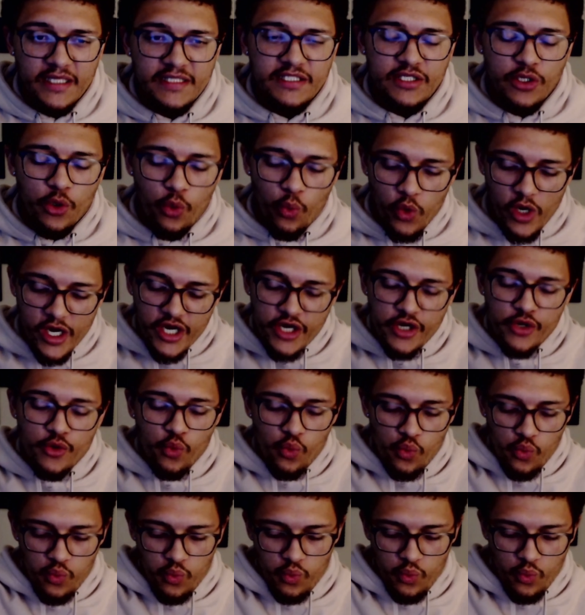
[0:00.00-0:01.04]
And so
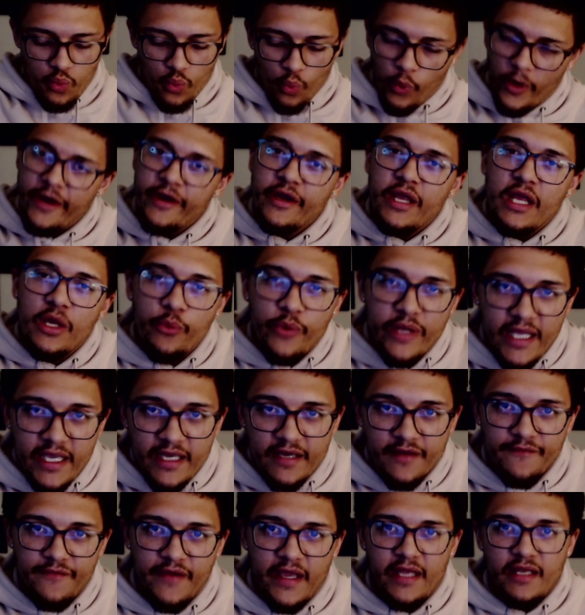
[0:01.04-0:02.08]
where where can we
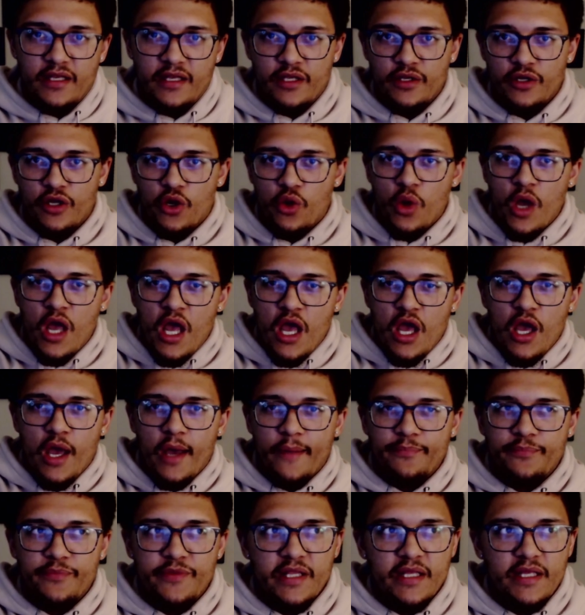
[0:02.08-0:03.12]
innovate you know
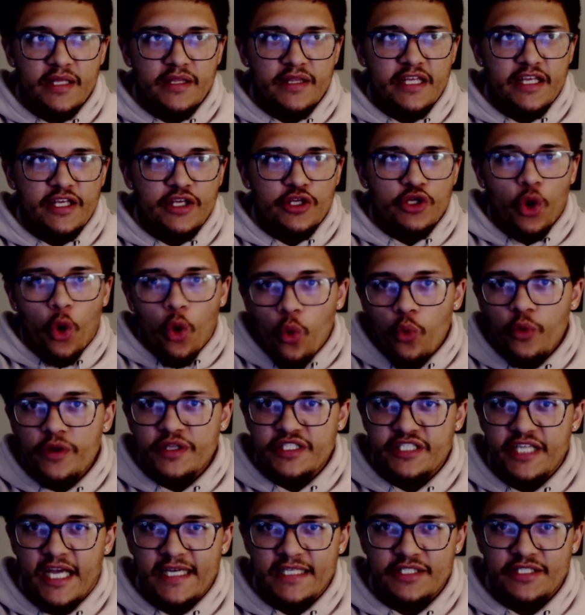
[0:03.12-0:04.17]
the the goal with
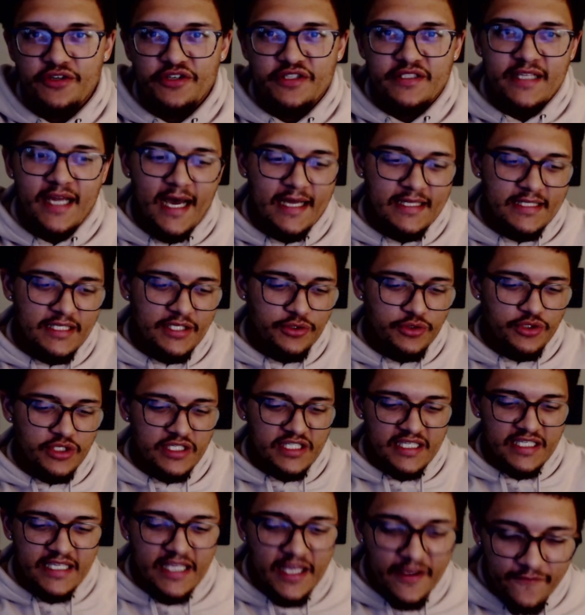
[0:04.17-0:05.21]
Jester is not to
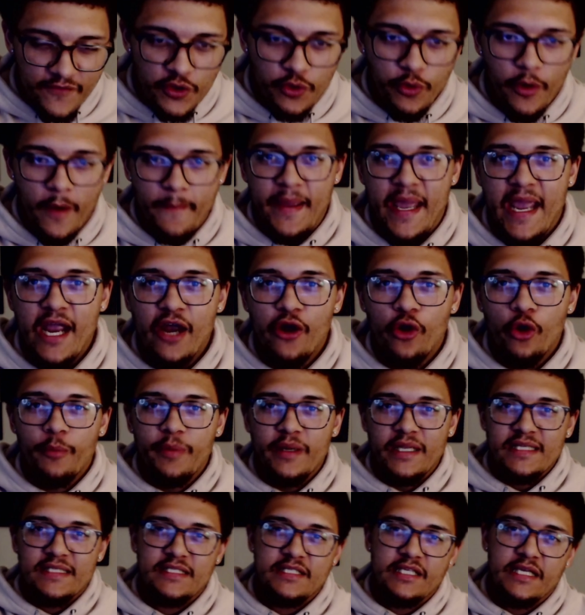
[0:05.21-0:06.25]
just give you apparel
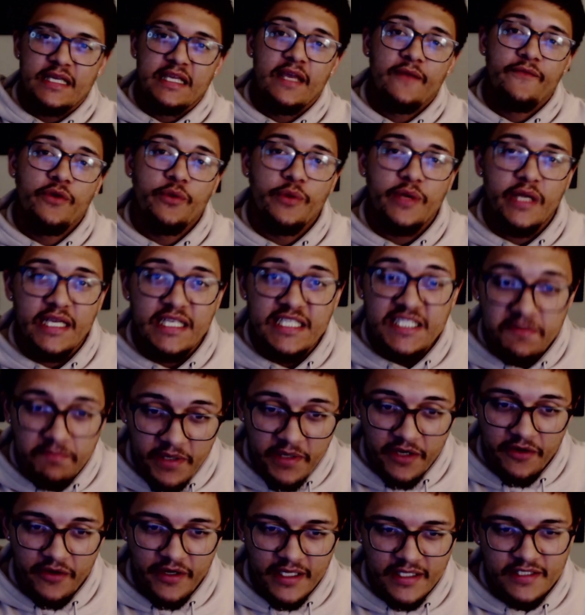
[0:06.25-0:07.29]
but it's to give you an
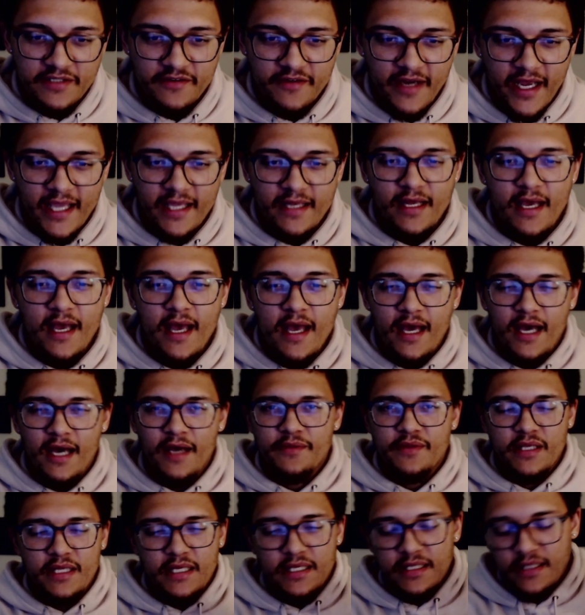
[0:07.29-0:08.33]
experience right uh,
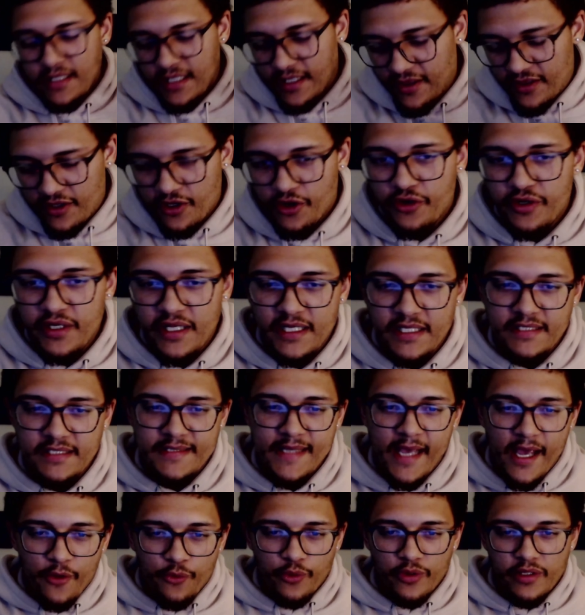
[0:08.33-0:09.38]
the the third
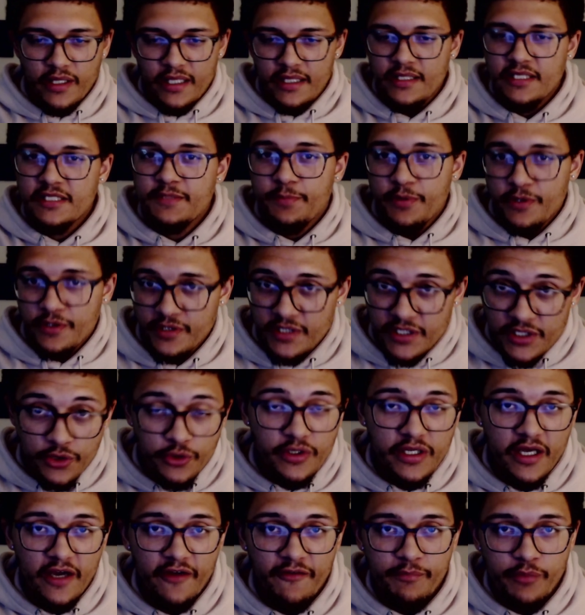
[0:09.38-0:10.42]
is relentless
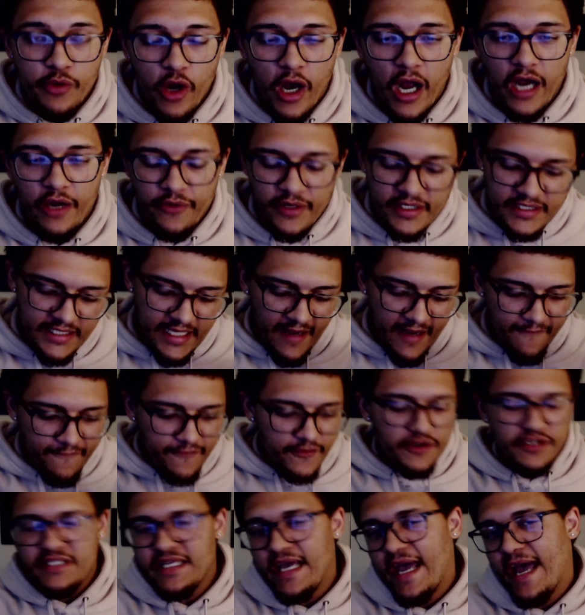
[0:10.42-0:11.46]
pursuit of progress and at
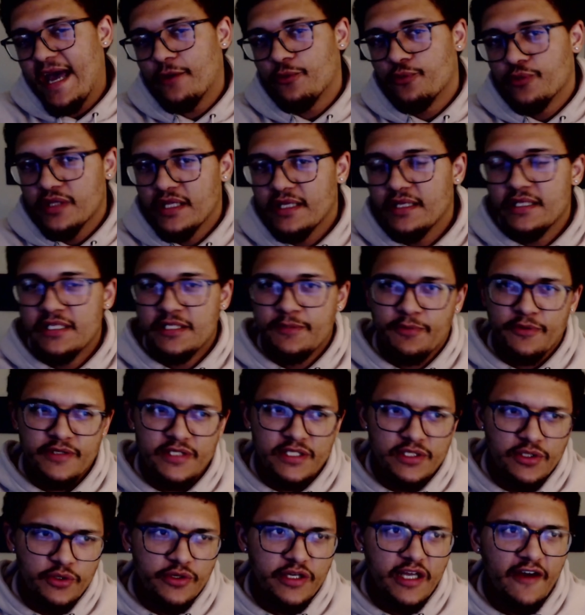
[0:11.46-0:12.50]
first i had relentless
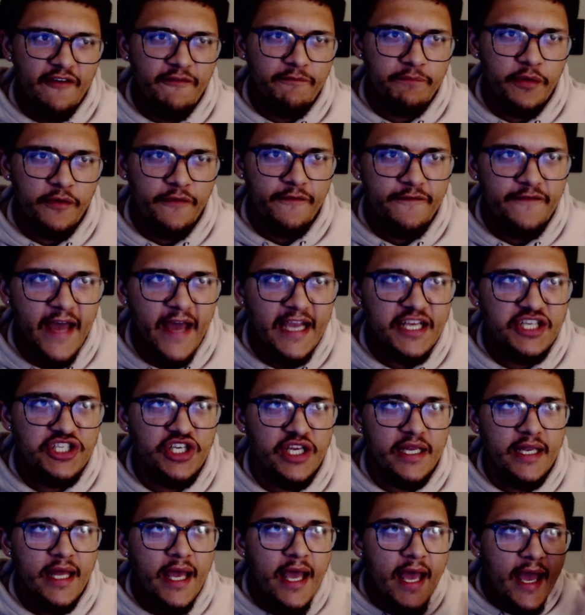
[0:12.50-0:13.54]
pursuit of
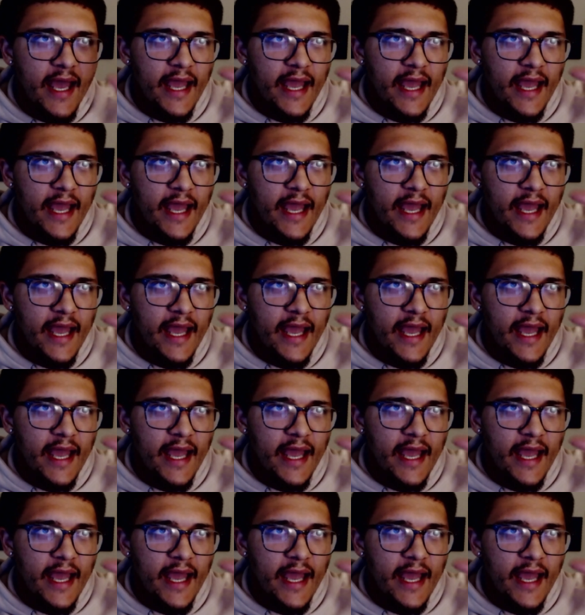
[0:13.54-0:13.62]
perfection